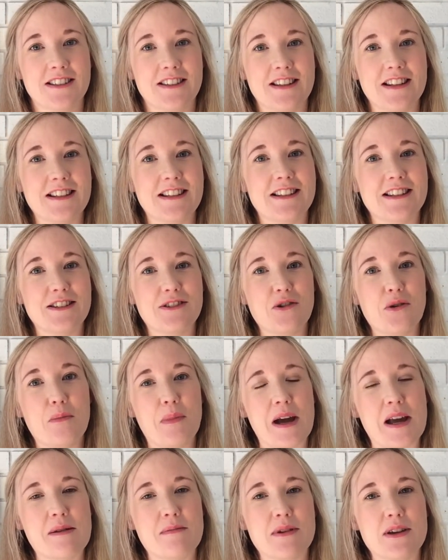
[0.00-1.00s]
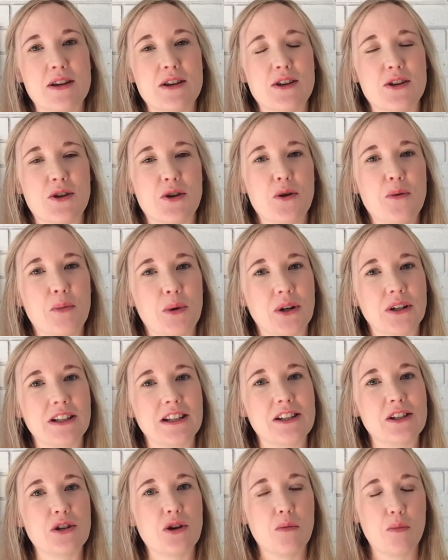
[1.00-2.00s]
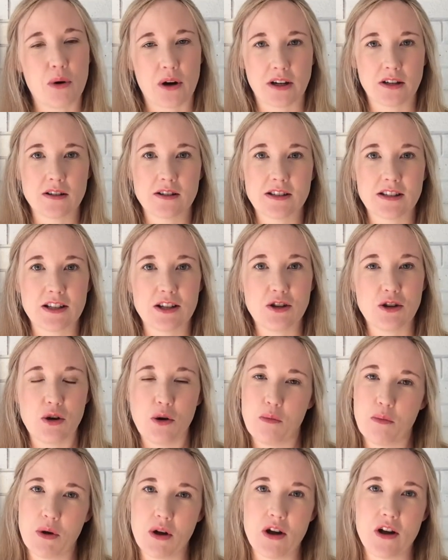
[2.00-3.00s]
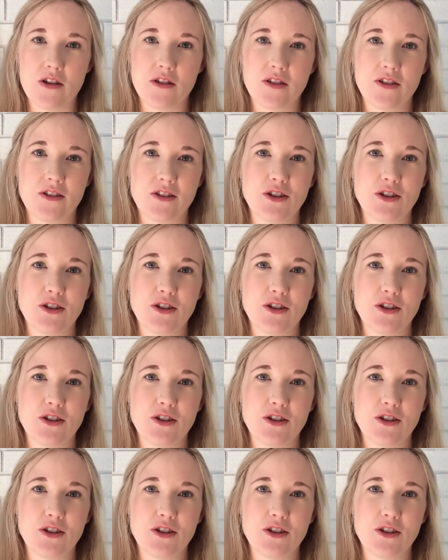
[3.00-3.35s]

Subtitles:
This is your baby, your body, your pregnancy, your birth.